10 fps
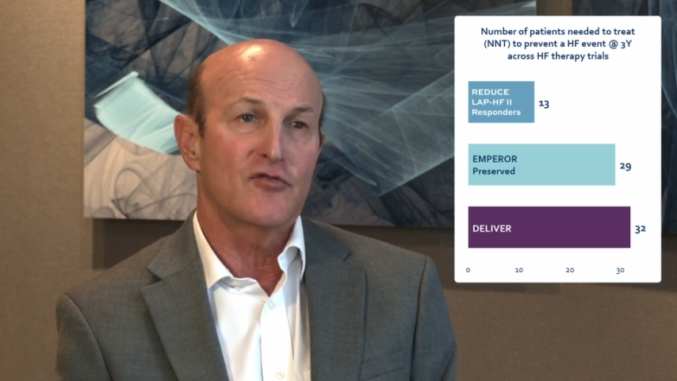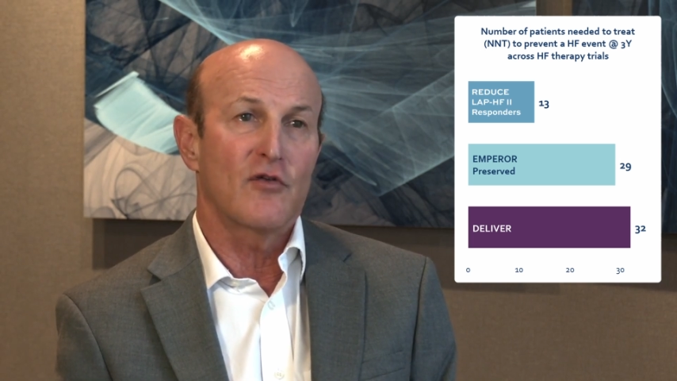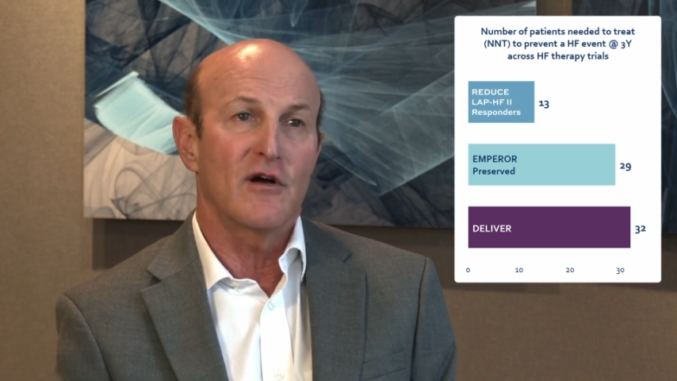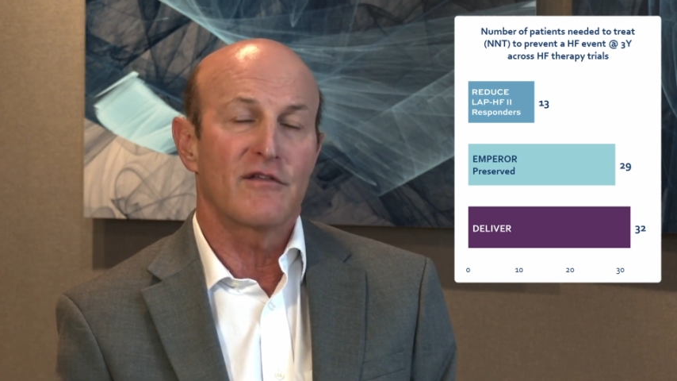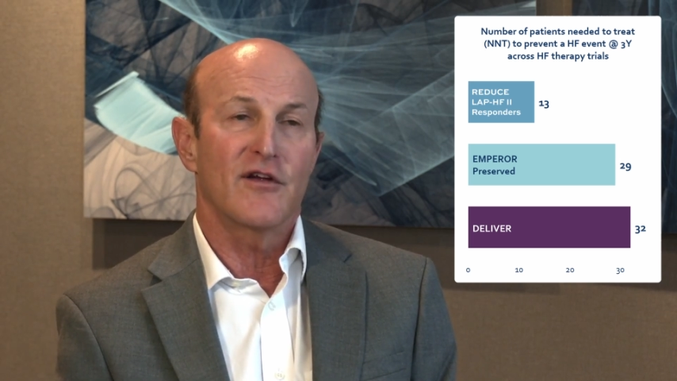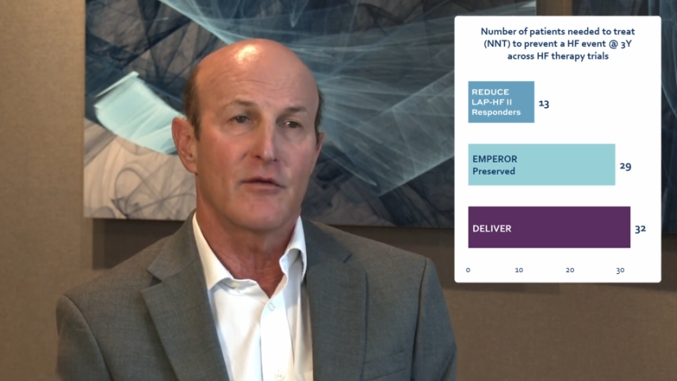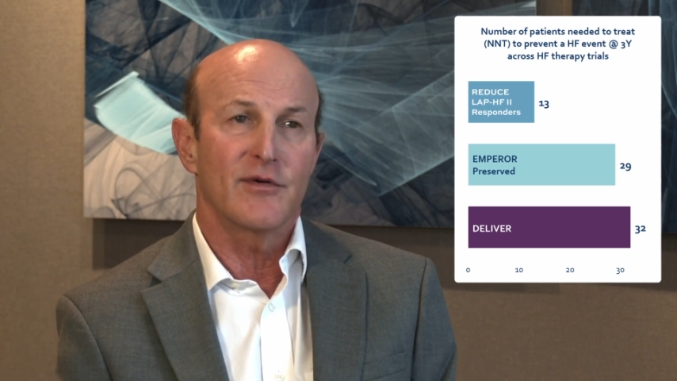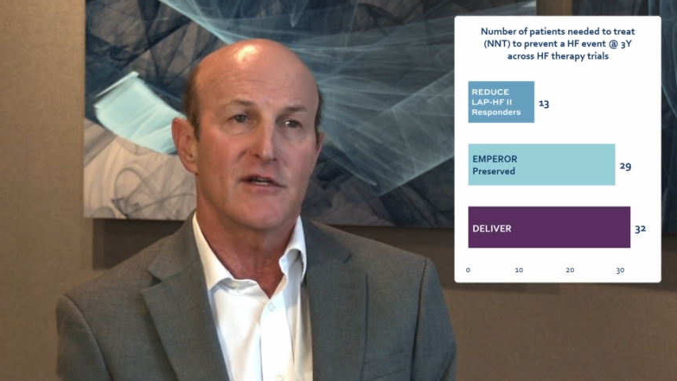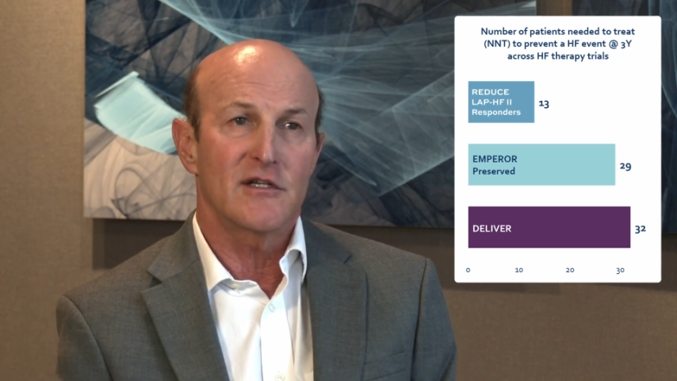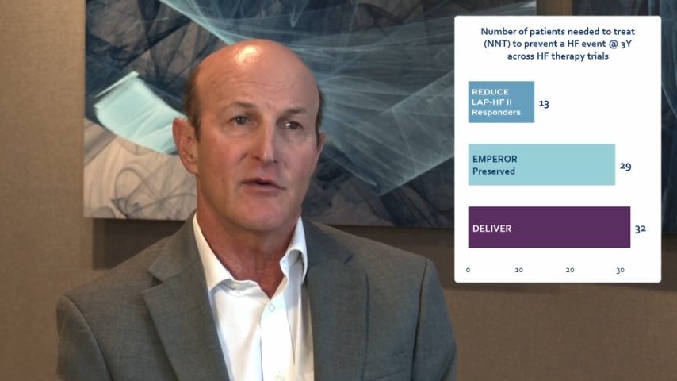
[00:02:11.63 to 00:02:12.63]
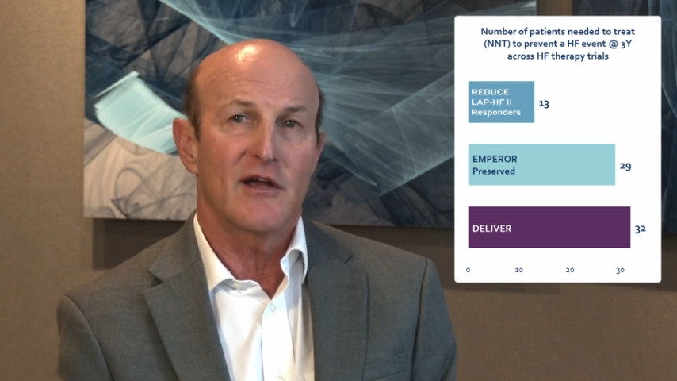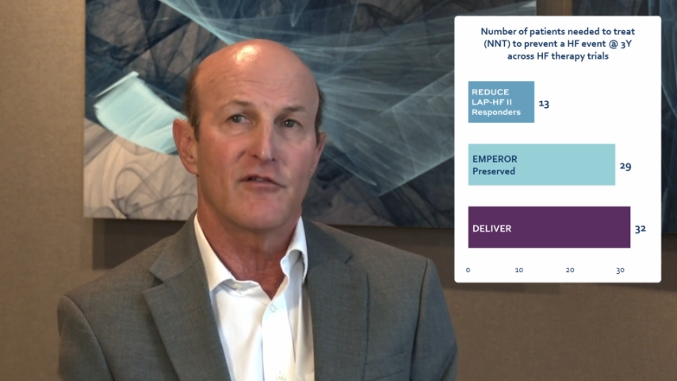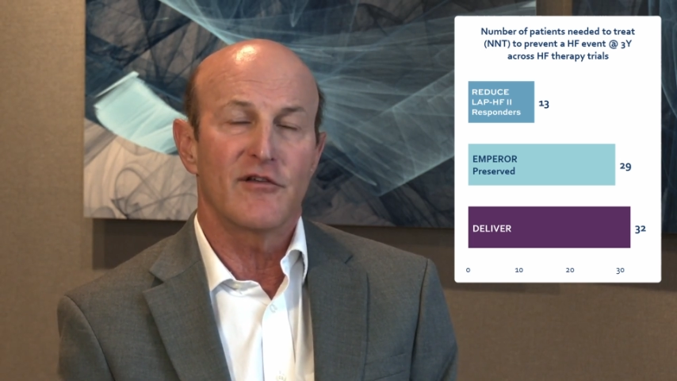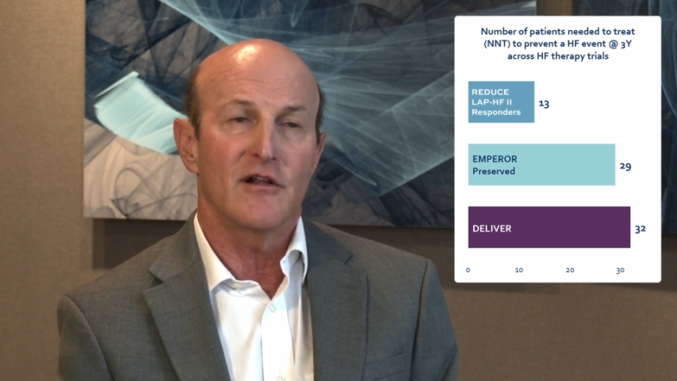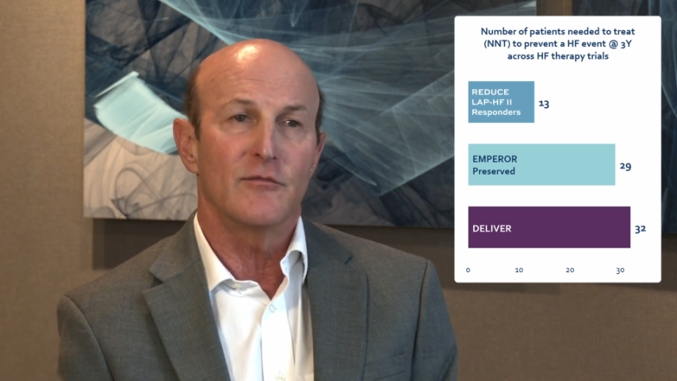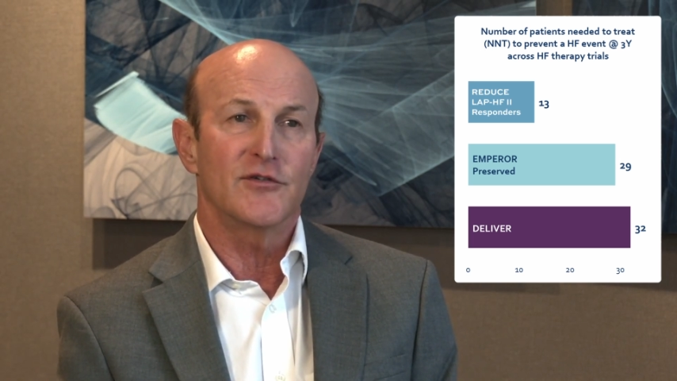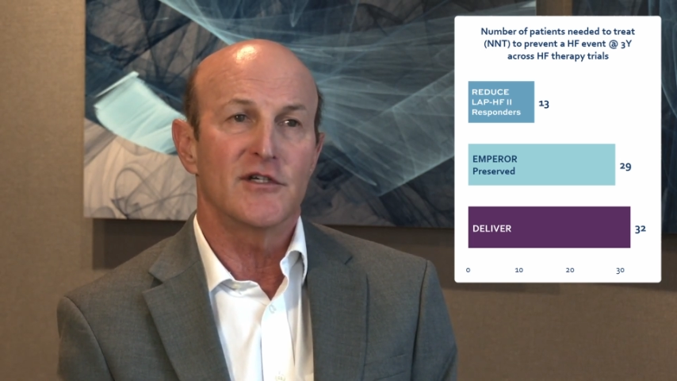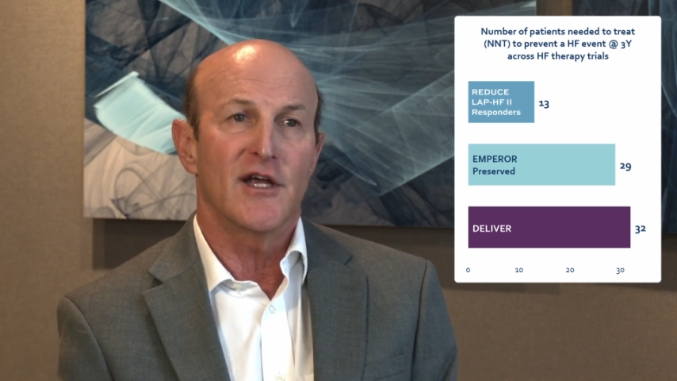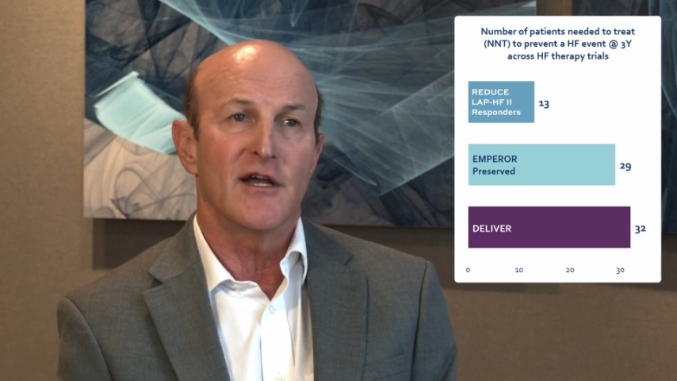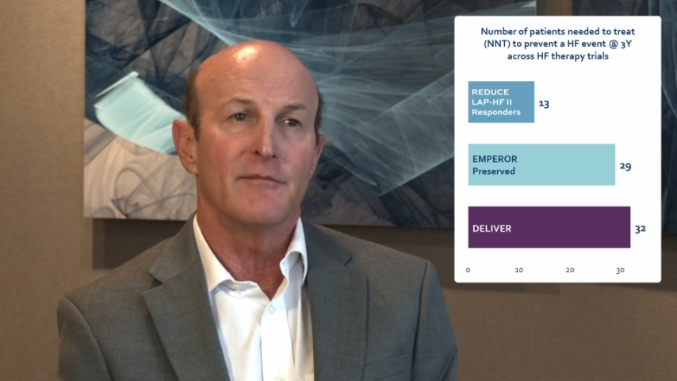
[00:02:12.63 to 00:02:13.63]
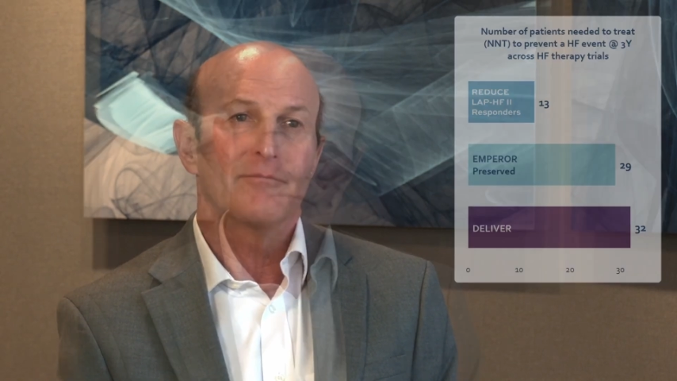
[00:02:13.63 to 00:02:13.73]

drug therapies that we have available today.